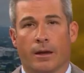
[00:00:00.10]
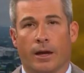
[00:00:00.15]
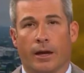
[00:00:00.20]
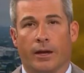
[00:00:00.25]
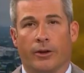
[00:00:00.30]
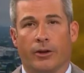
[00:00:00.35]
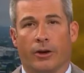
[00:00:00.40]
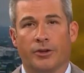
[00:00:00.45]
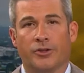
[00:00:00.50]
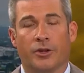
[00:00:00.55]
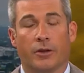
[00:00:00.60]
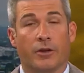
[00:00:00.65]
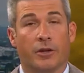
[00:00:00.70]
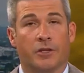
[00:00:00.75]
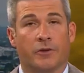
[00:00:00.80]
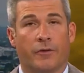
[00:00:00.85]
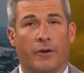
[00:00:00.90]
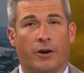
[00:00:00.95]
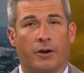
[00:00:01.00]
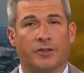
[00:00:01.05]
And also
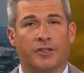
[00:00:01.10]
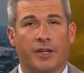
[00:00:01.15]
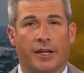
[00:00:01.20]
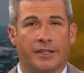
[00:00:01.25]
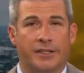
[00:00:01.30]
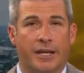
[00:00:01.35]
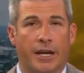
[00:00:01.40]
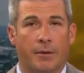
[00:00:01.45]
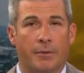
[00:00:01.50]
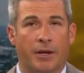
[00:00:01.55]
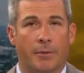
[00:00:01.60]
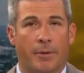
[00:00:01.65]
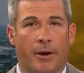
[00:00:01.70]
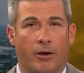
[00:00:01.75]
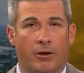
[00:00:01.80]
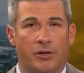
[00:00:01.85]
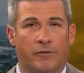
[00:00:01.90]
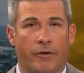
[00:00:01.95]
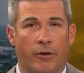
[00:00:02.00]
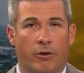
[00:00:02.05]
this fall, St. Tammany
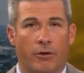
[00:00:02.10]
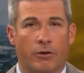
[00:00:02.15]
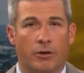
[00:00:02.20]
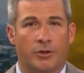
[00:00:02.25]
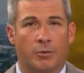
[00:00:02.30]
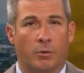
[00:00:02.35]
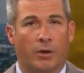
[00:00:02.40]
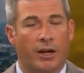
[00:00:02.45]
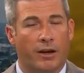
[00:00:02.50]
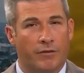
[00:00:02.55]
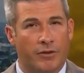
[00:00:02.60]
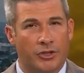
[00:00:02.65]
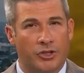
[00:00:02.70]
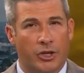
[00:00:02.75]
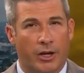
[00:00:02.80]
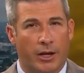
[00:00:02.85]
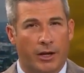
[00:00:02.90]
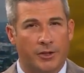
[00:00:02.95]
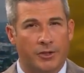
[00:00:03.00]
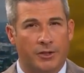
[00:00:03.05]
Parish voters will have the
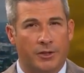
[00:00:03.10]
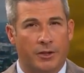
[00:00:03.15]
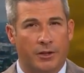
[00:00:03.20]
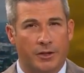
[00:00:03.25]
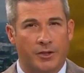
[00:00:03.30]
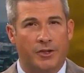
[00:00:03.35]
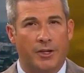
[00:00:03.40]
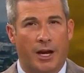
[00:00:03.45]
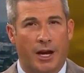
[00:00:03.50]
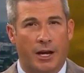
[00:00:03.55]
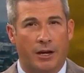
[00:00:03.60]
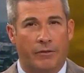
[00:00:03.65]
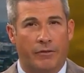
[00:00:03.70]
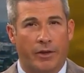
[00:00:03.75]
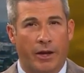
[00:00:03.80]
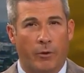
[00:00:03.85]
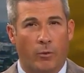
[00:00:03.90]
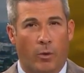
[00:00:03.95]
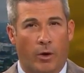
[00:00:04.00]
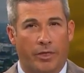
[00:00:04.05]
chance to decide if
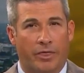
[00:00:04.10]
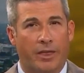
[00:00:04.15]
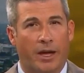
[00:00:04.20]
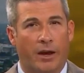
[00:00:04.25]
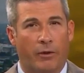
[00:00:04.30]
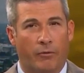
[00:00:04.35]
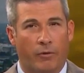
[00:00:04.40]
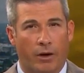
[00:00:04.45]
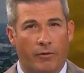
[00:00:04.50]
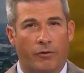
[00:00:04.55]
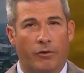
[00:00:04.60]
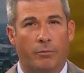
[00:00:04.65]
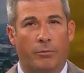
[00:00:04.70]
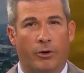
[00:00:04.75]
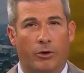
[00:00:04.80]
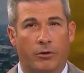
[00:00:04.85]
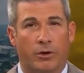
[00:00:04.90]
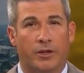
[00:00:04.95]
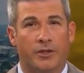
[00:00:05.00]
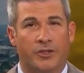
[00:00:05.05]
they want that riverboat